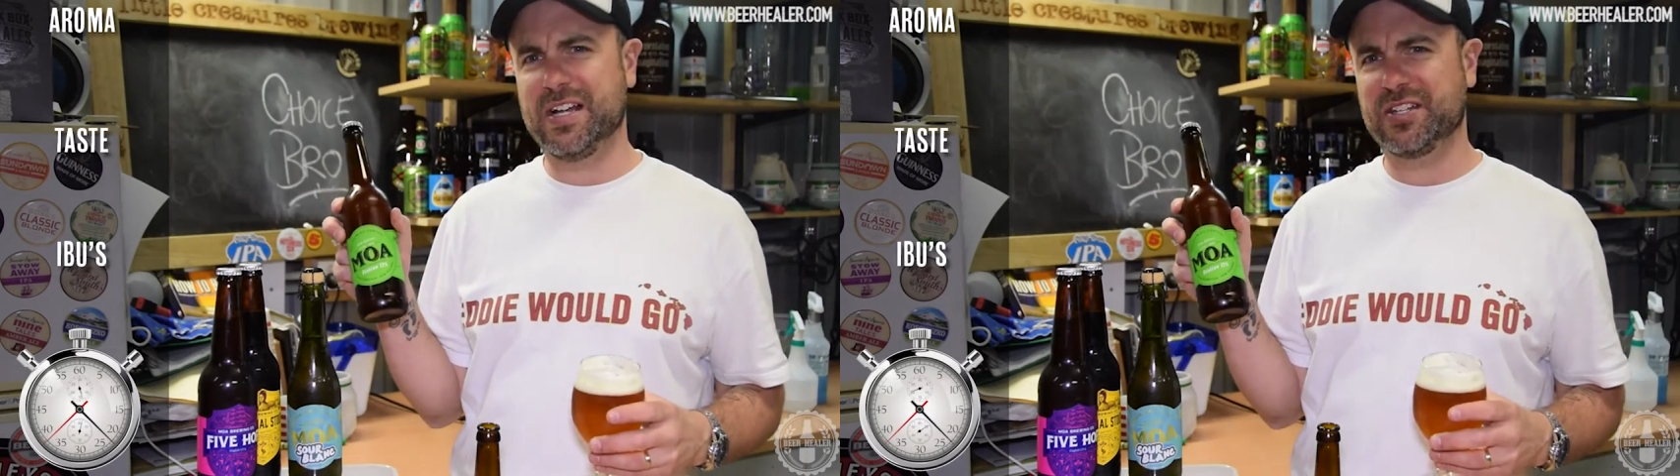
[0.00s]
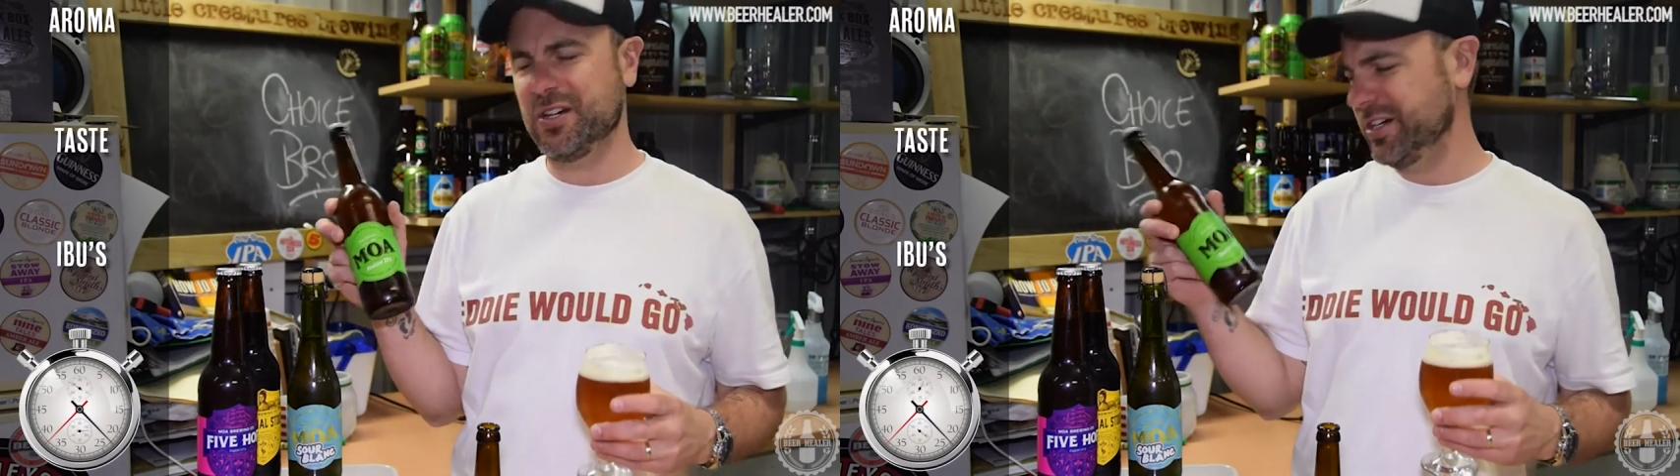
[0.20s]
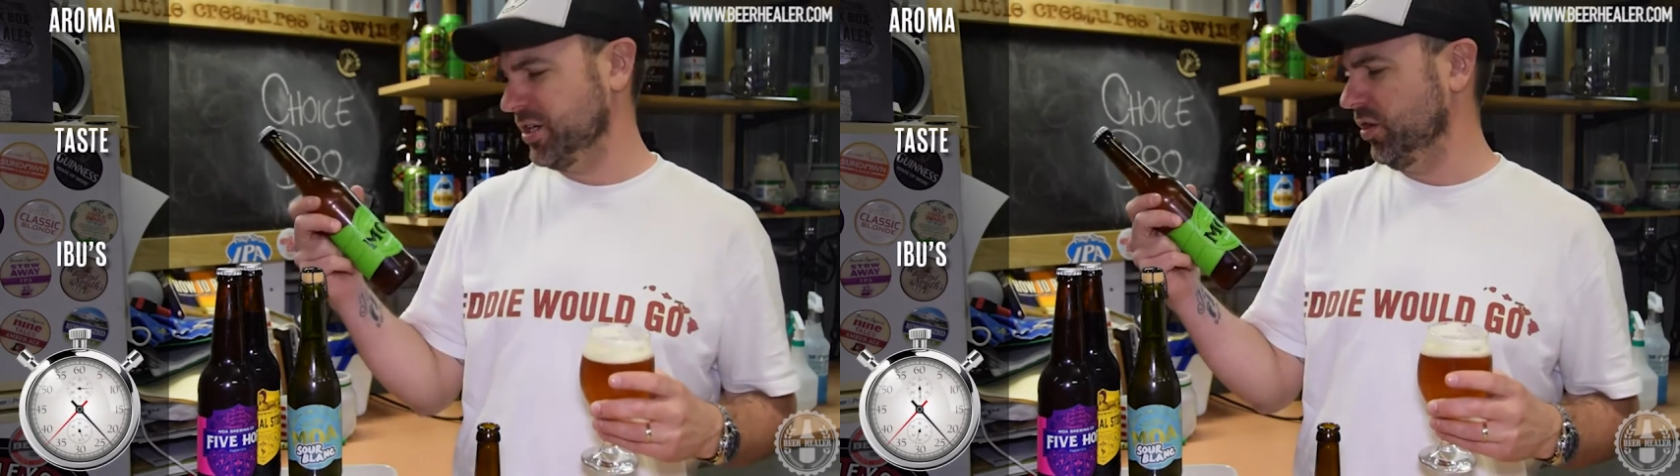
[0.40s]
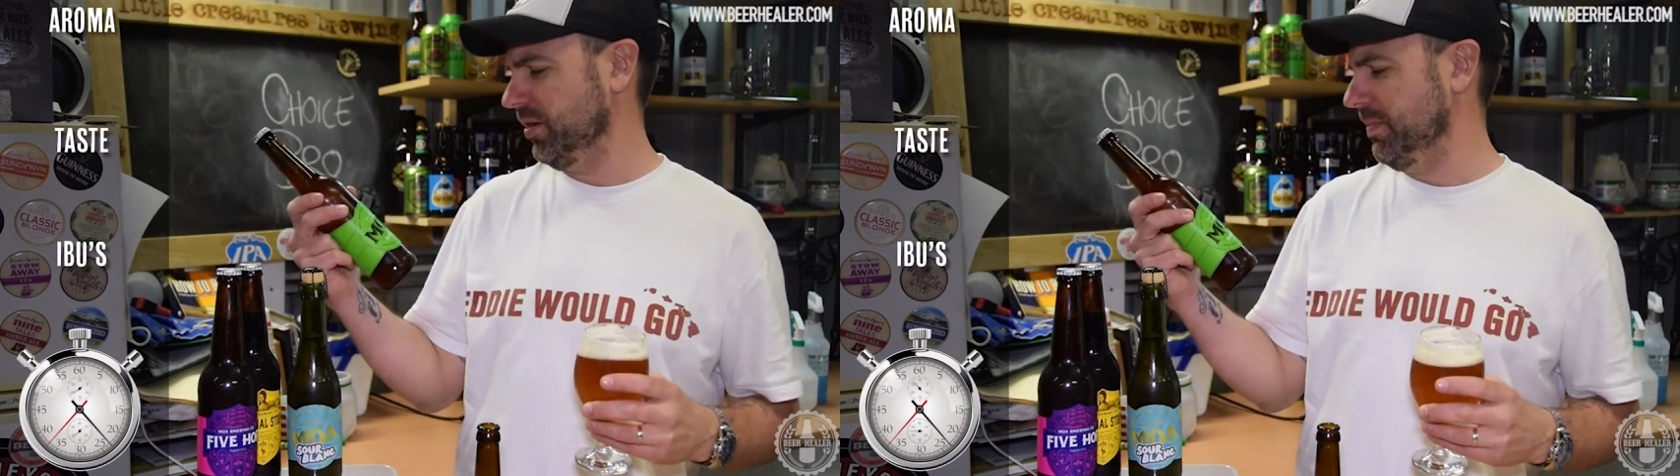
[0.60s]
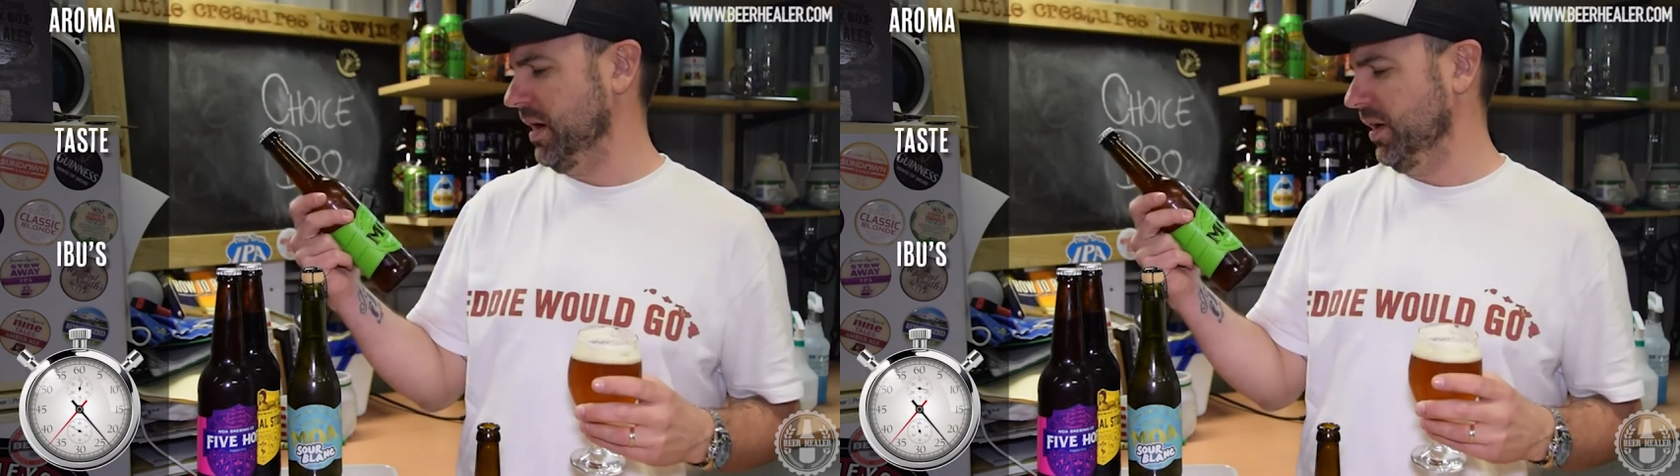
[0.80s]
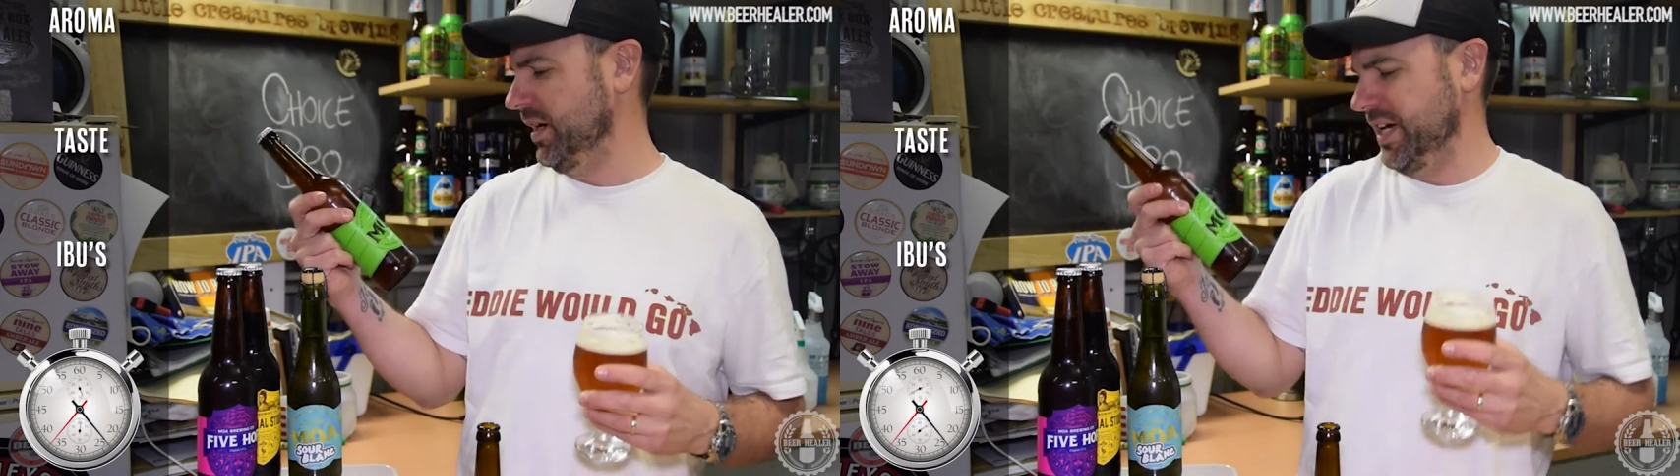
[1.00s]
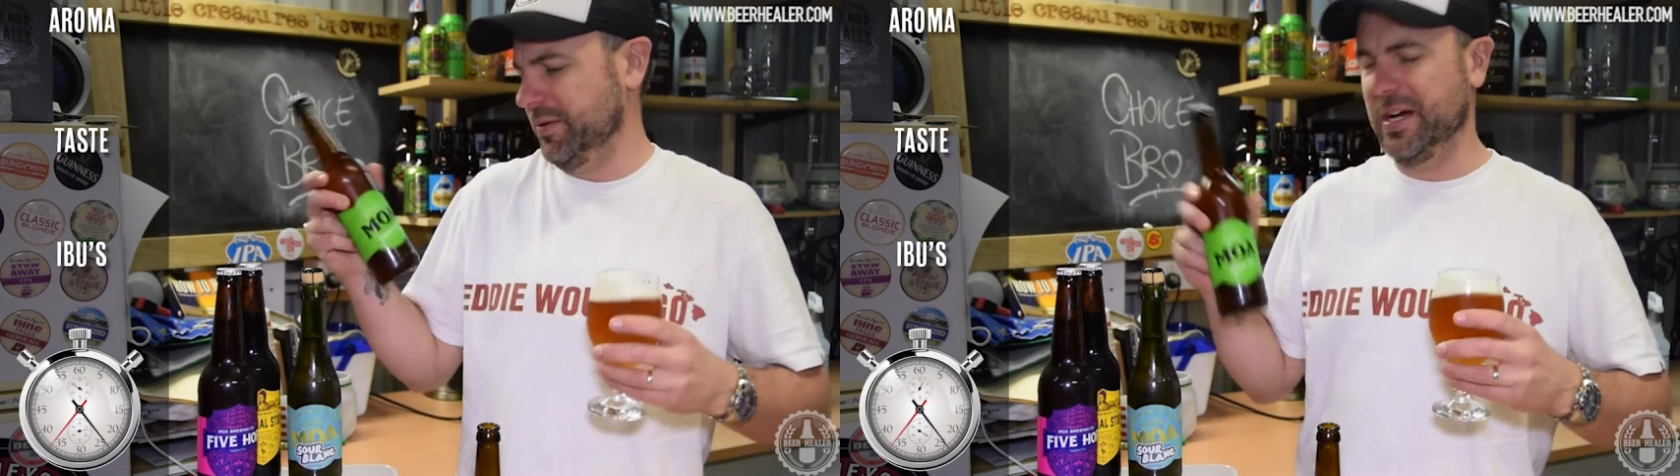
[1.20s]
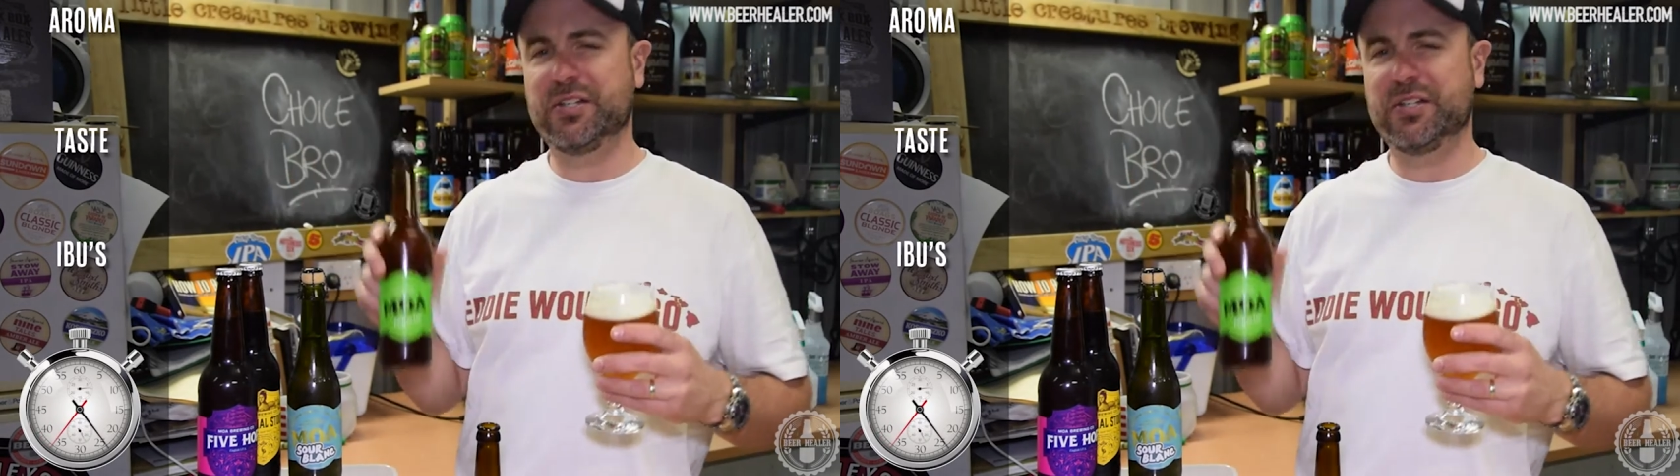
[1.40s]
so I'm going to call it Moa anyway